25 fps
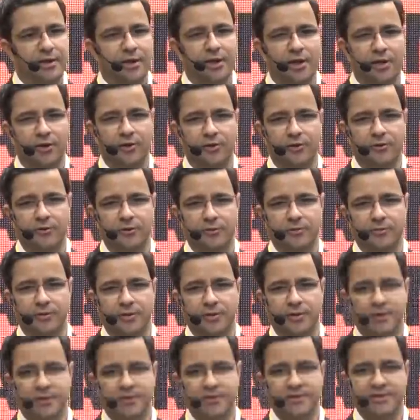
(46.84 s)

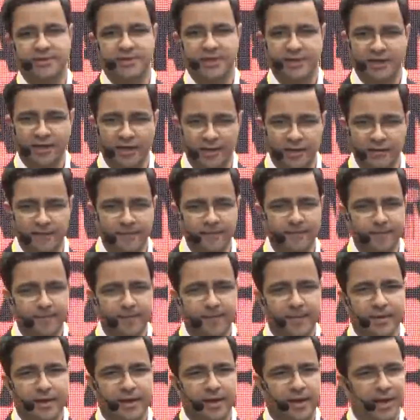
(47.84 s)
how Ciklum
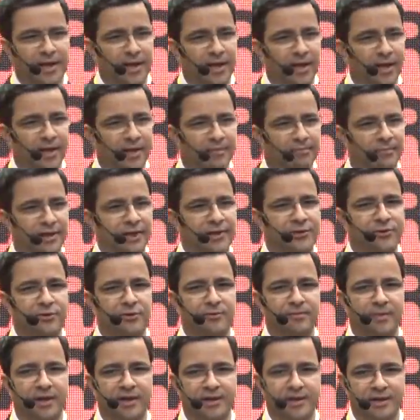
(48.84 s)
and
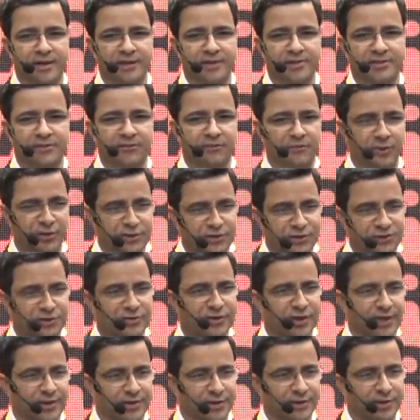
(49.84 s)
Metro Markets work
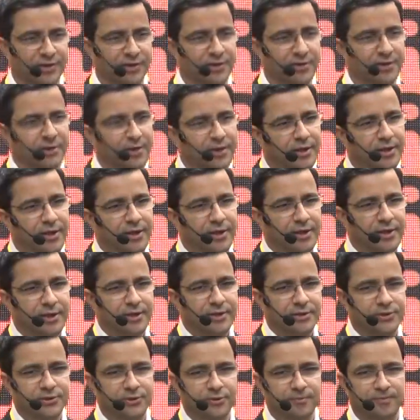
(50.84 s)
together
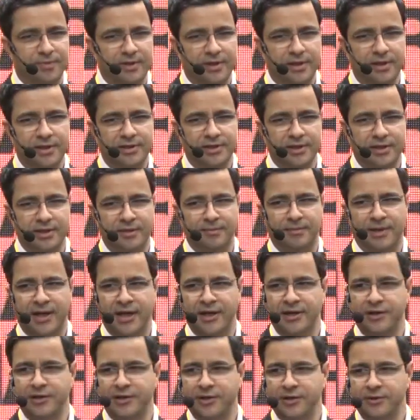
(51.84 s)
to build a
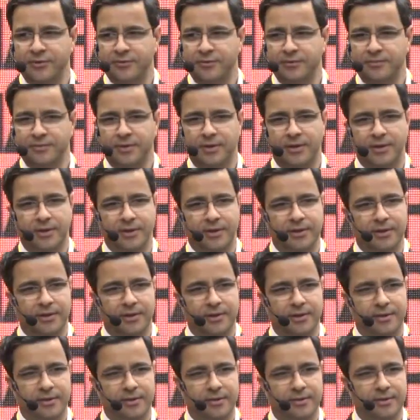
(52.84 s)
brand new
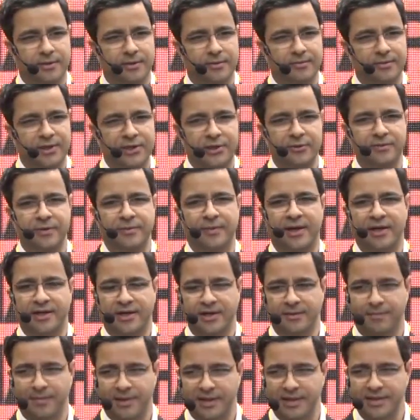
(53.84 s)
B2B
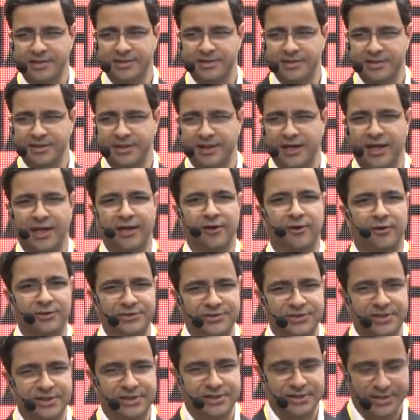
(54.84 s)
marketplace and
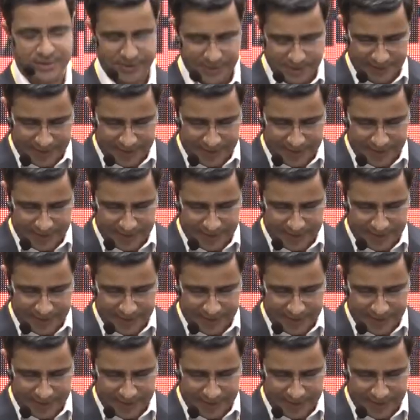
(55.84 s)
launched it.